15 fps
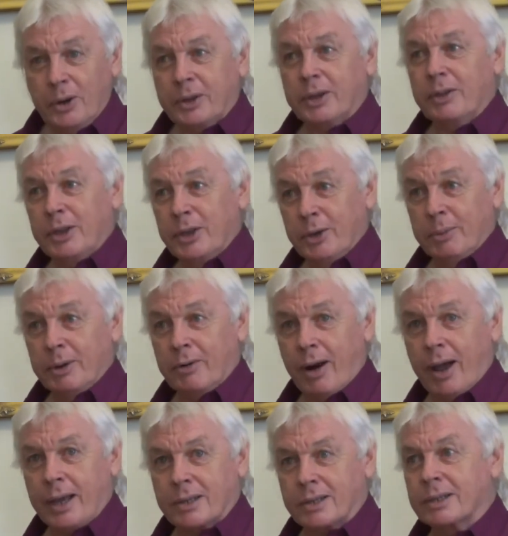at the human
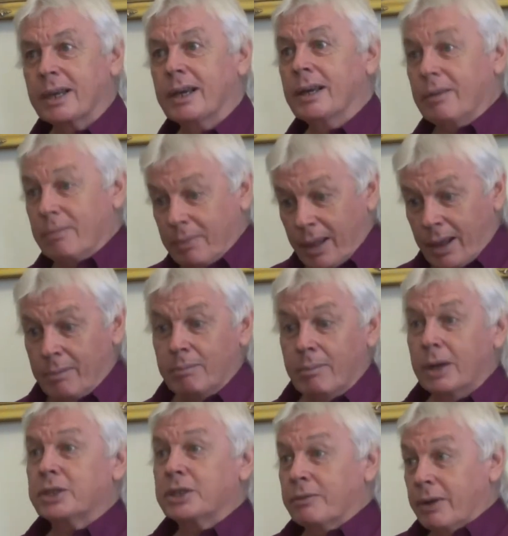race.
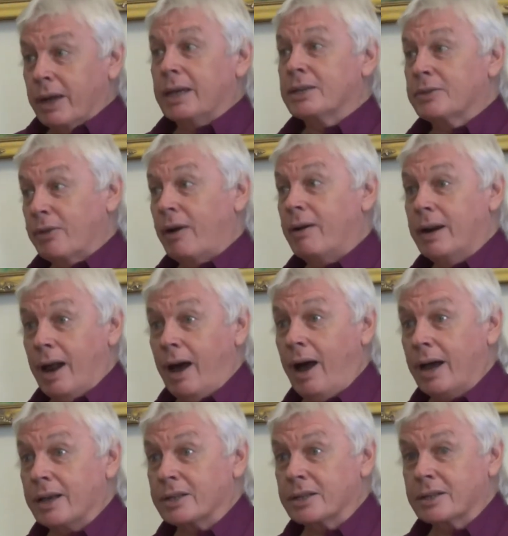Much of it is very
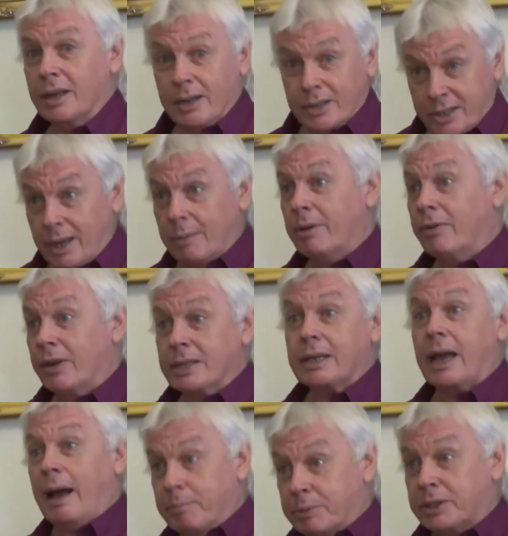nice. Some of
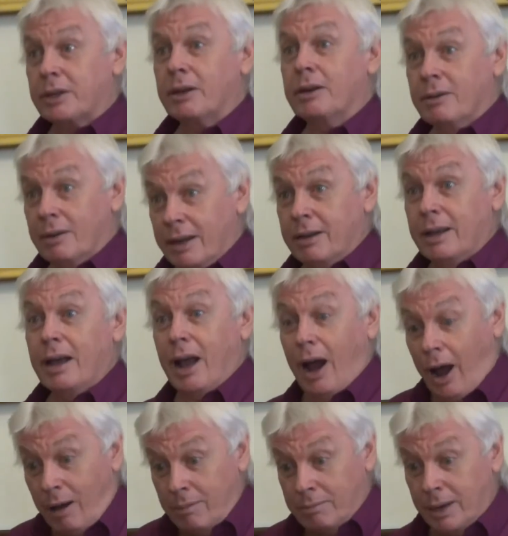it's absolutely
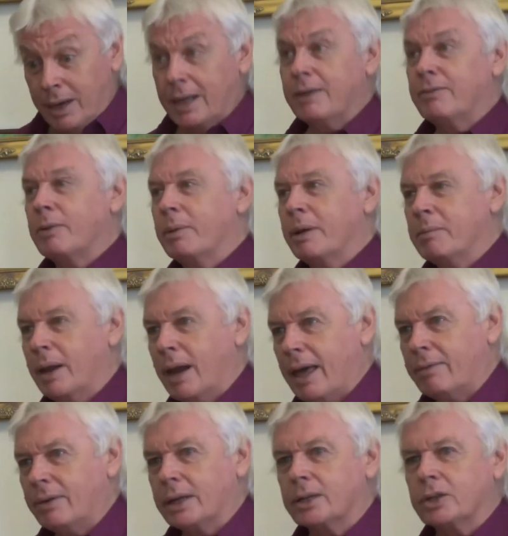unbelievably
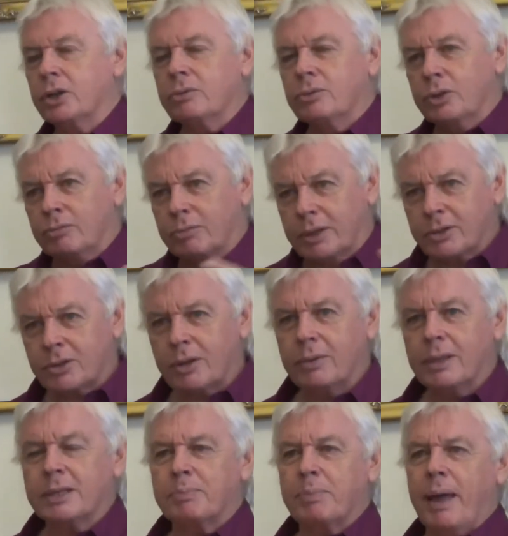malevolent.
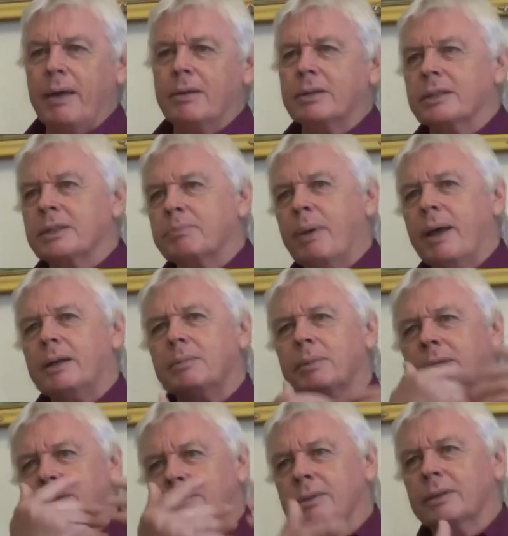So it's bound to
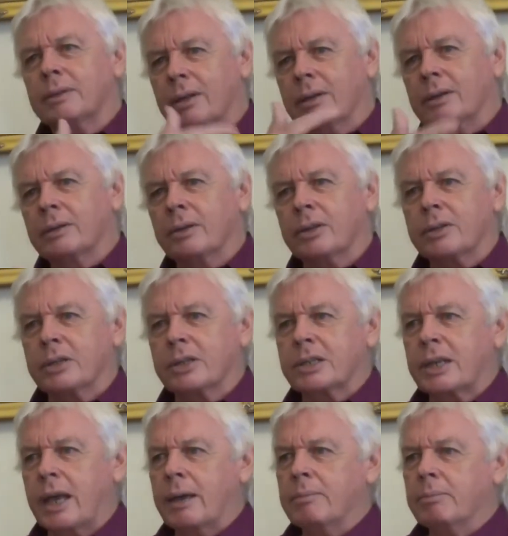be the
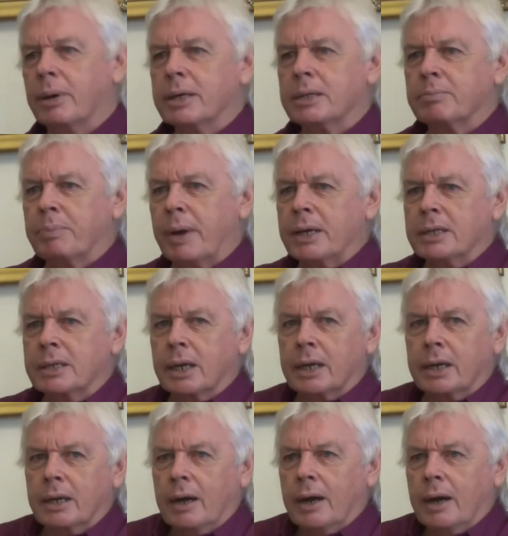same basic